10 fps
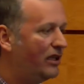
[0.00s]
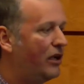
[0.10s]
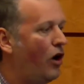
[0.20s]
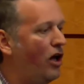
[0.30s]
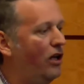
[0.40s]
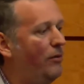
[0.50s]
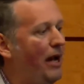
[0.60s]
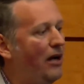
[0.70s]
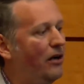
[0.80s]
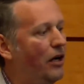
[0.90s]
all
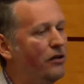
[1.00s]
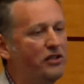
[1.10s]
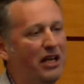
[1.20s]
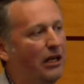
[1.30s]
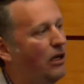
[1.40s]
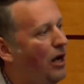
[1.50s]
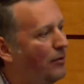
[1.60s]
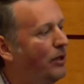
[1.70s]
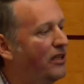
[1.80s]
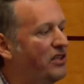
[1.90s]
about understanding
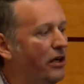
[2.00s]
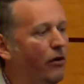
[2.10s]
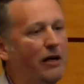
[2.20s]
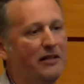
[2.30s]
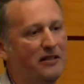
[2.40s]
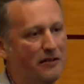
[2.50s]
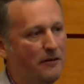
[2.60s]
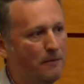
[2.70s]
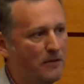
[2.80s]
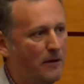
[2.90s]
complex integrated
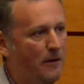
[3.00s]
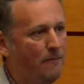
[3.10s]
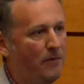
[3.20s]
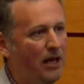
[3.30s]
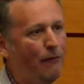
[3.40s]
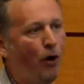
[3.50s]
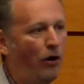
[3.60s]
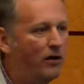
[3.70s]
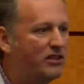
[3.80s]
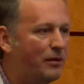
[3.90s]
systems. And I've
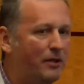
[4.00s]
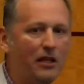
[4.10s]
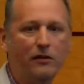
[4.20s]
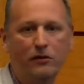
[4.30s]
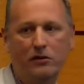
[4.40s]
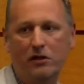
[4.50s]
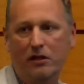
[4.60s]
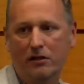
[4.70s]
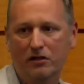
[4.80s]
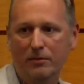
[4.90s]
heard some of the other
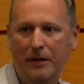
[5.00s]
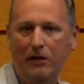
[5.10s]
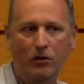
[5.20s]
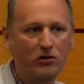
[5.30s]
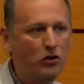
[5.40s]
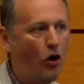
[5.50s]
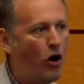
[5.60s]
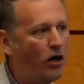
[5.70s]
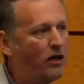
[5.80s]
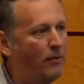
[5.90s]
speakers
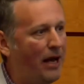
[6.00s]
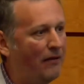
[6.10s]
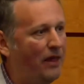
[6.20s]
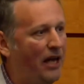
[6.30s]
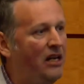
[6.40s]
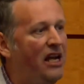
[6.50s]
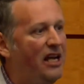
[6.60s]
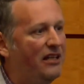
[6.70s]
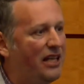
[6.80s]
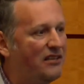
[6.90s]
talk about that,
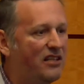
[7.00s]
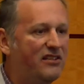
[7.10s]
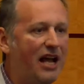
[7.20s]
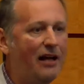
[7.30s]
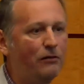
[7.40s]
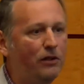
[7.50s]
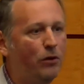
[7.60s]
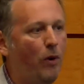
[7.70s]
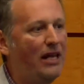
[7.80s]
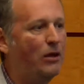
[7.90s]
and that's exactly the
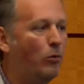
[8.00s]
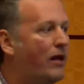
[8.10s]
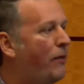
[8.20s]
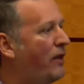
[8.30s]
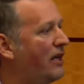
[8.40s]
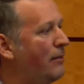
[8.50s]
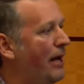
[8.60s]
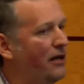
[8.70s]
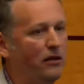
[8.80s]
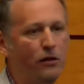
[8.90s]
way that we think about it
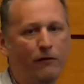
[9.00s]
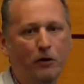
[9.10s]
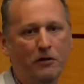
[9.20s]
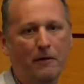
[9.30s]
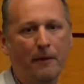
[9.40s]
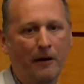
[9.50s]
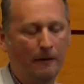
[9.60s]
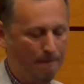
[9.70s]
at the University of Maryland.